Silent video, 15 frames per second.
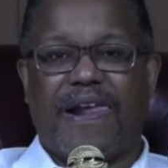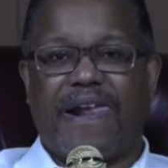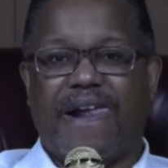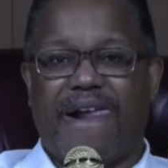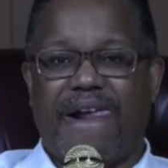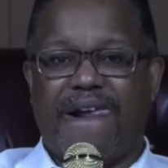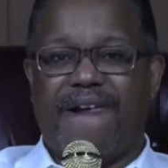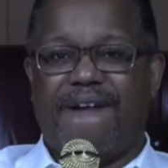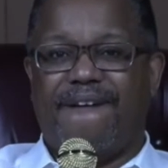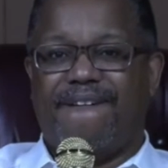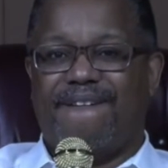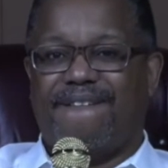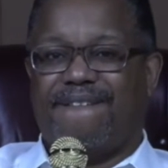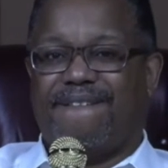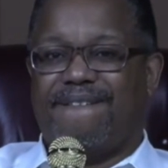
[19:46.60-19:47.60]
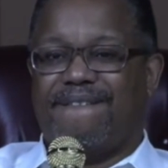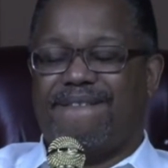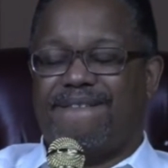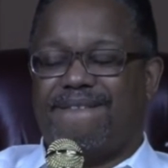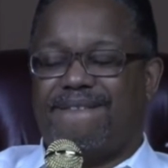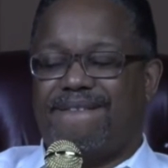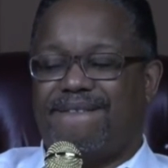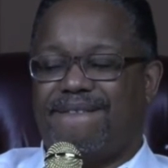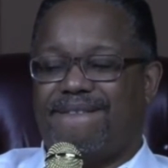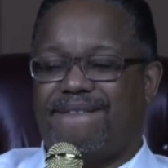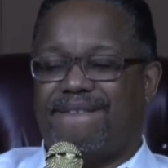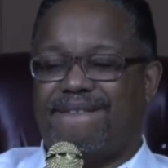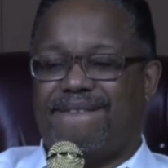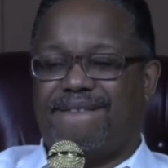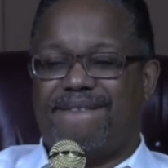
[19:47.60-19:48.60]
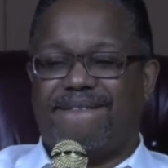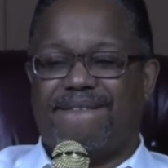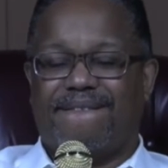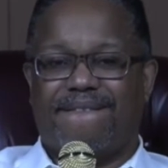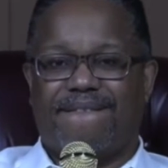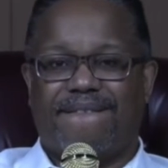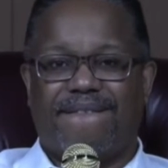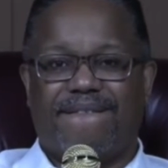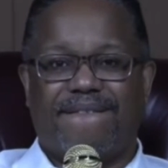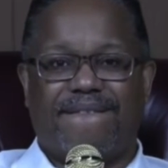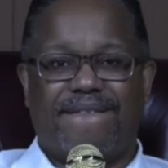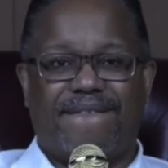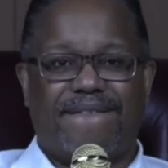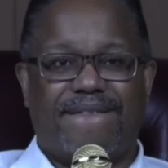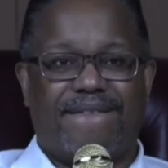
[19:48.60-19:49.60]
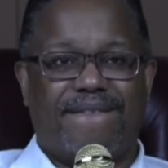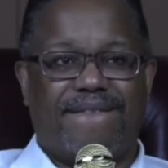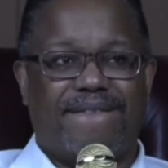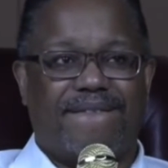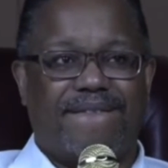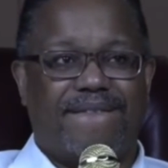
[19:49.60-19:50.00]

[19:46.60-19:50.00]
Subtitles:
[no speech]